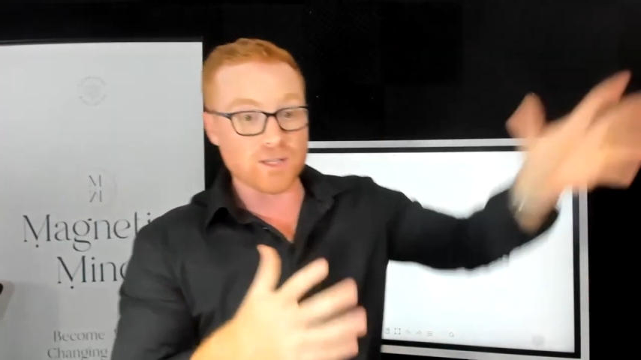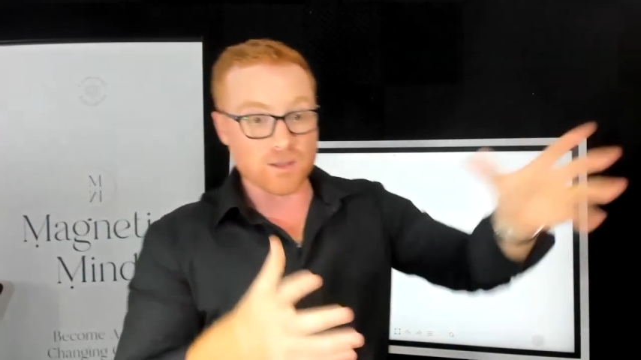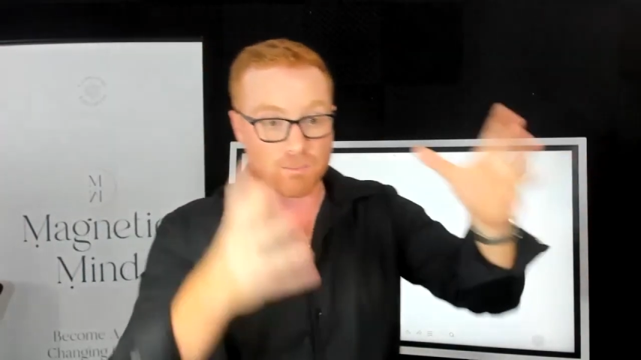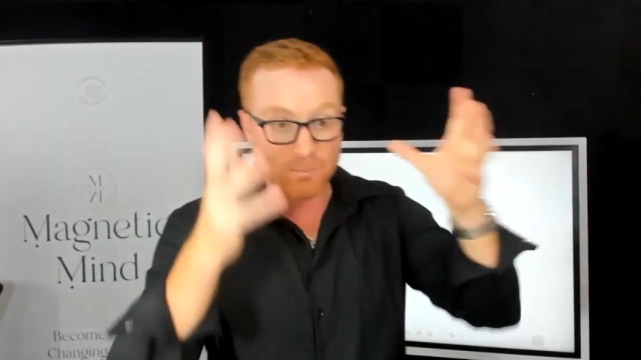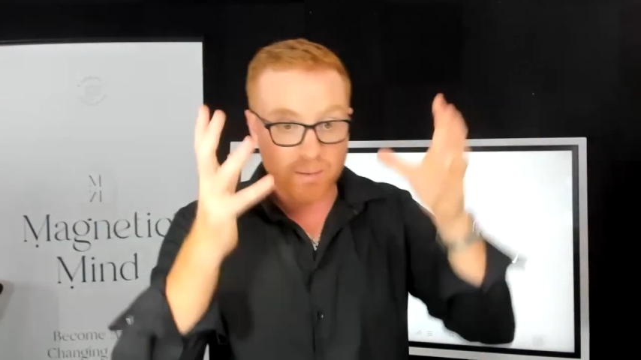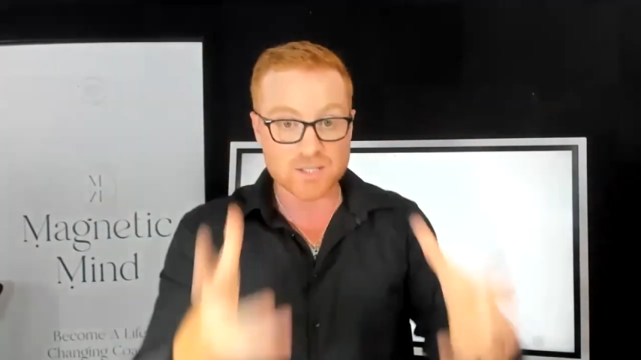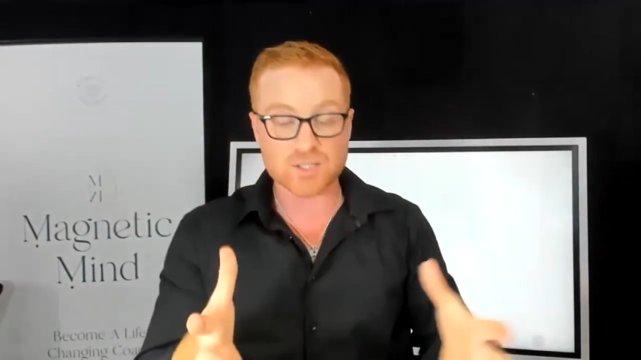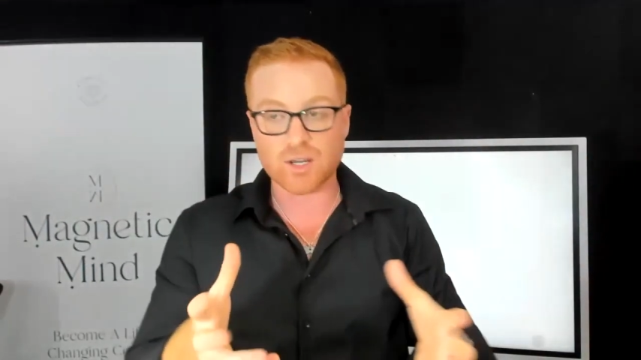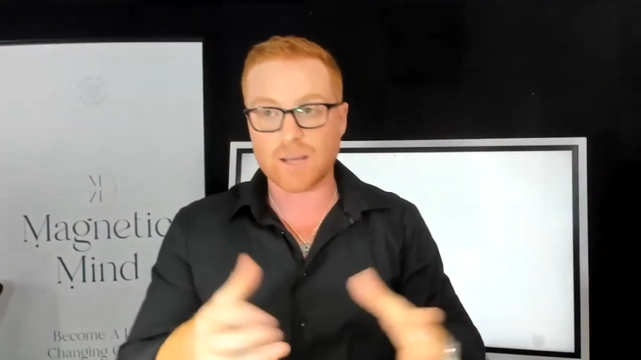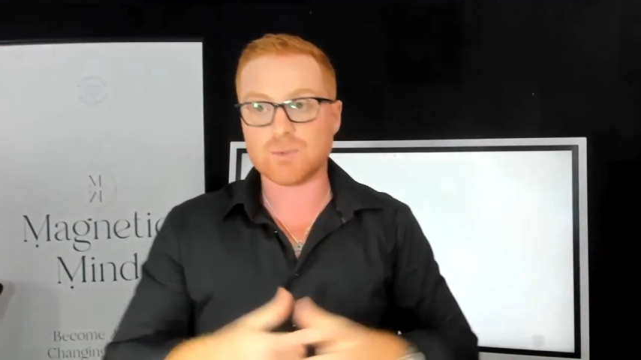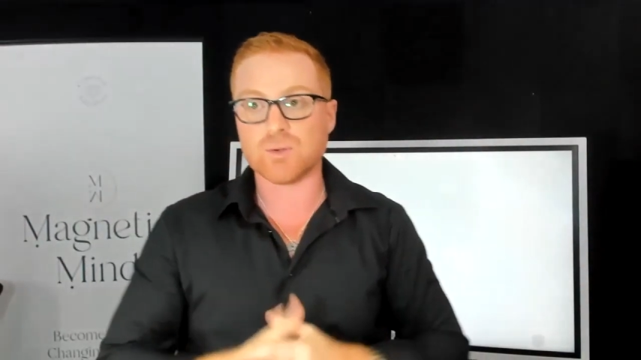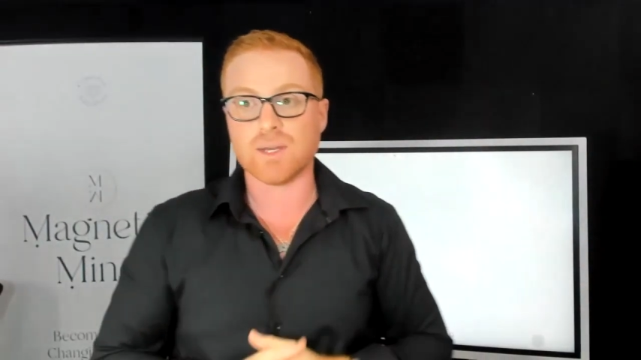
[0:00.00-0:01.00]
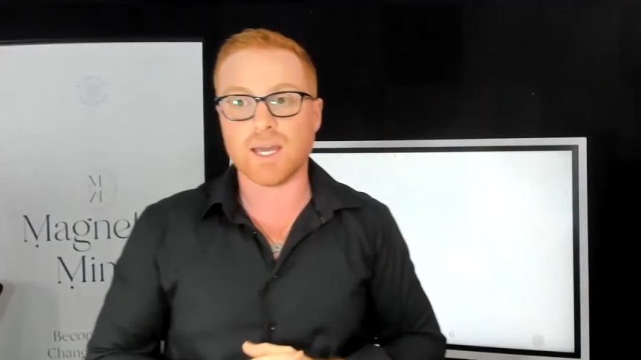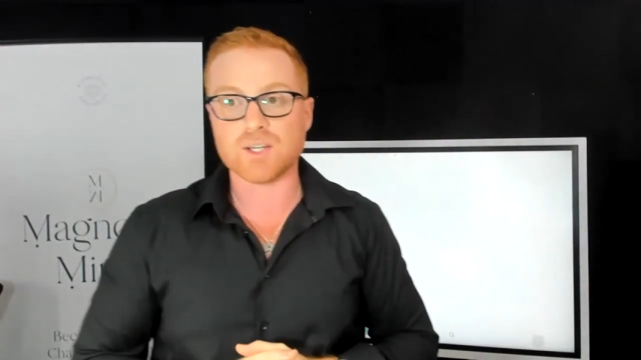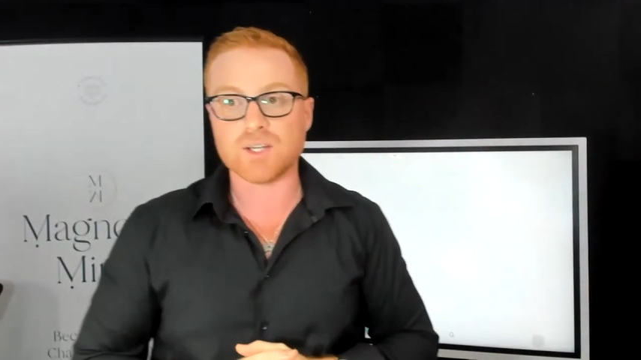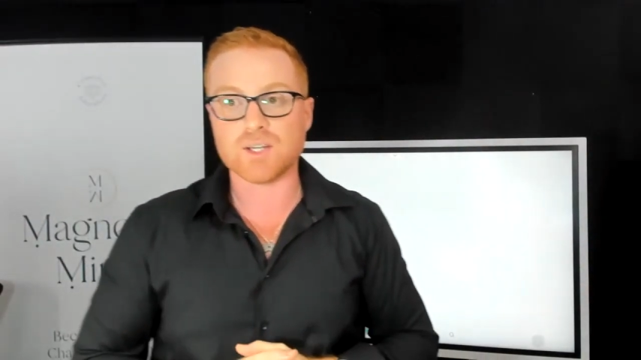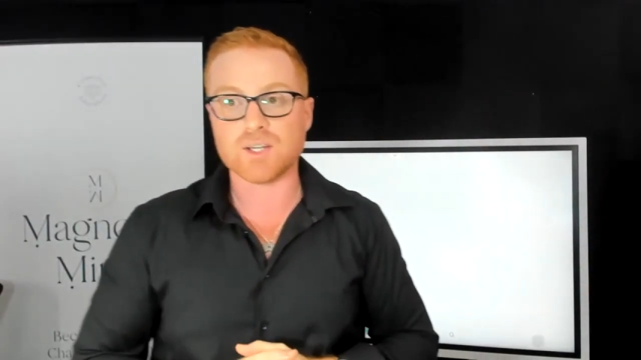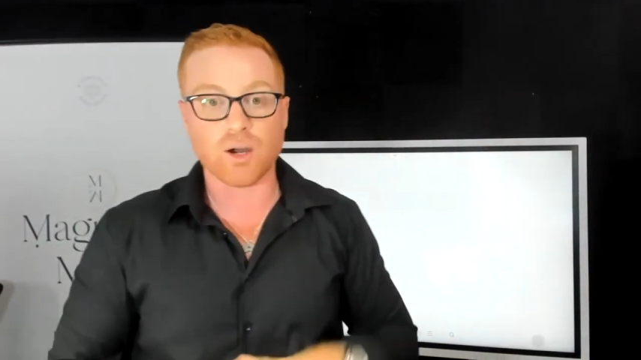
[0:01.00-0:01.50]
The best time to
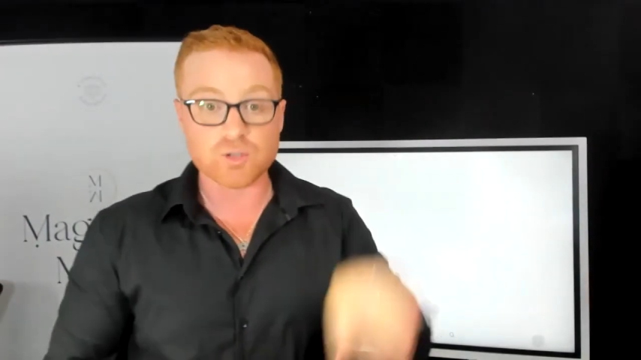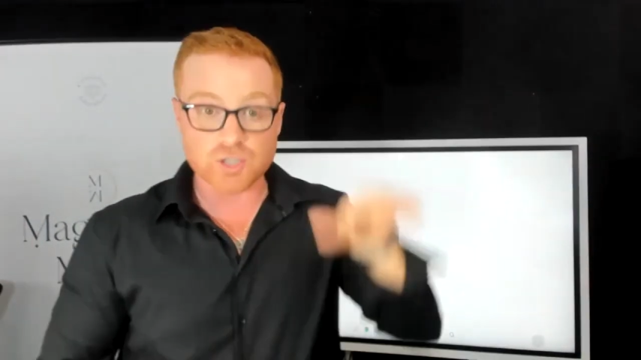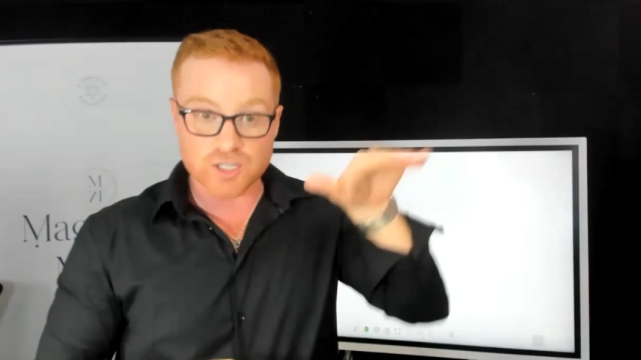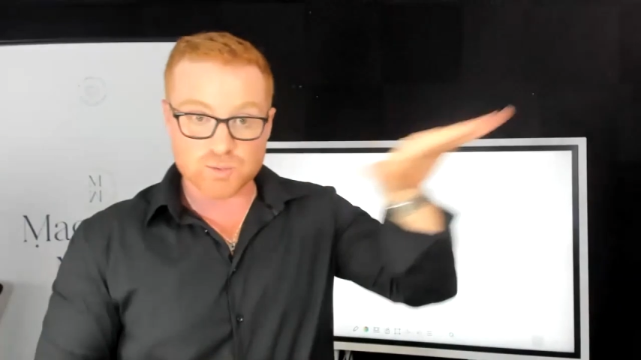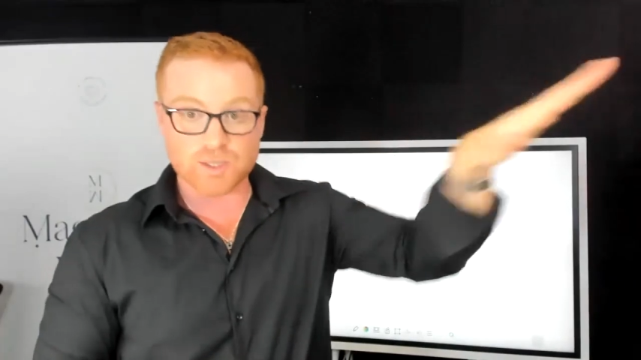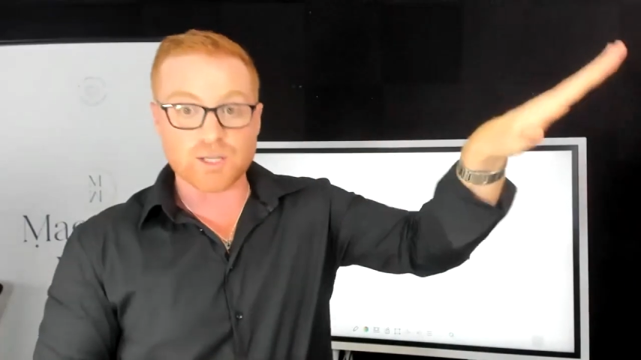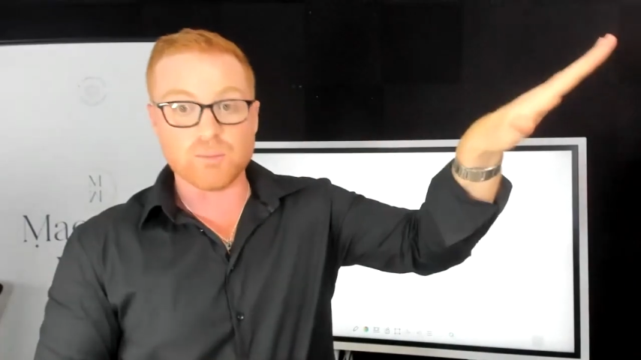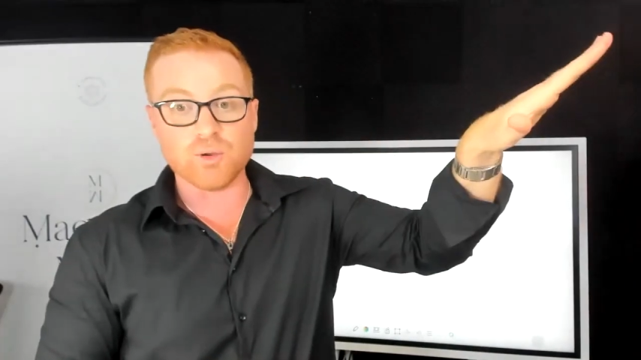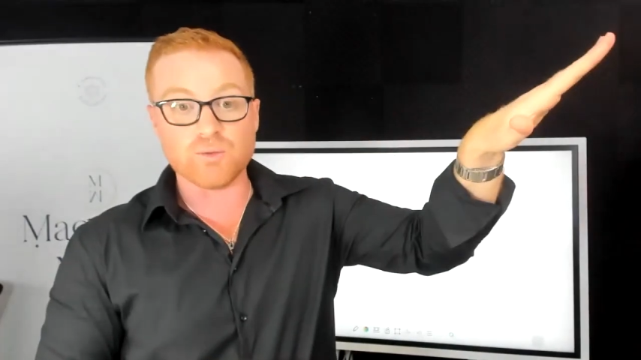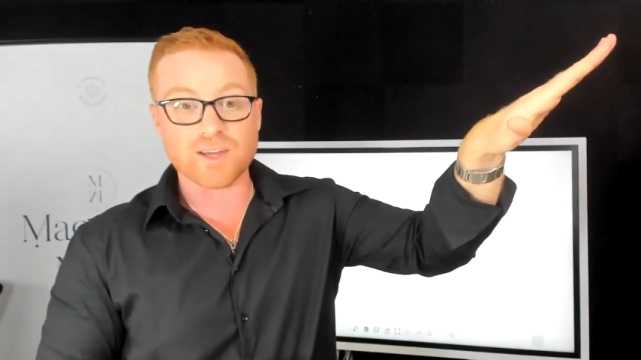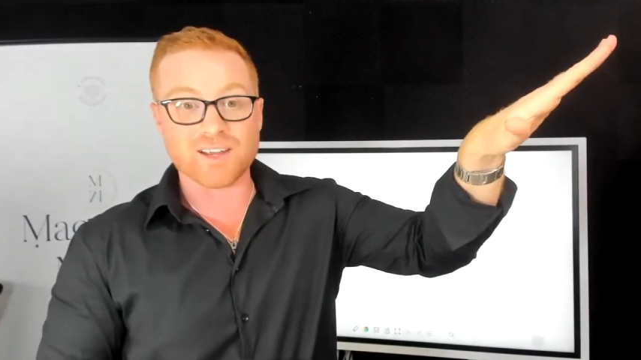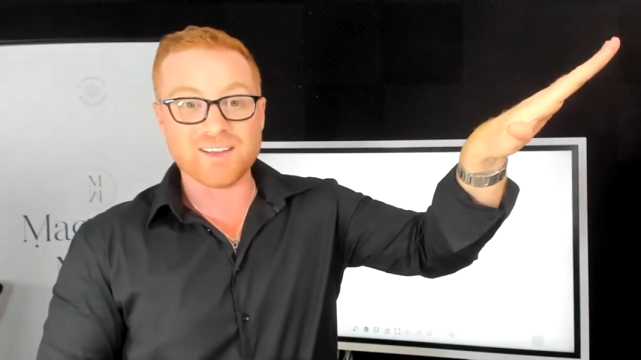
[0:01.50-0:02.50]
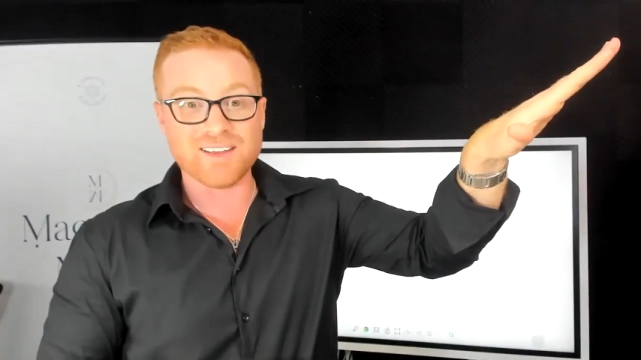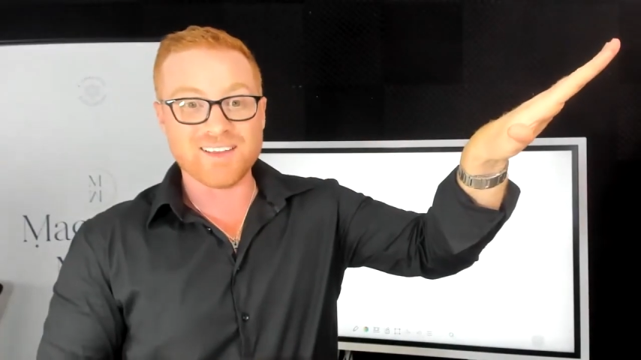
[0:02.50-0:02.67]
engage in a coach is when you're moving.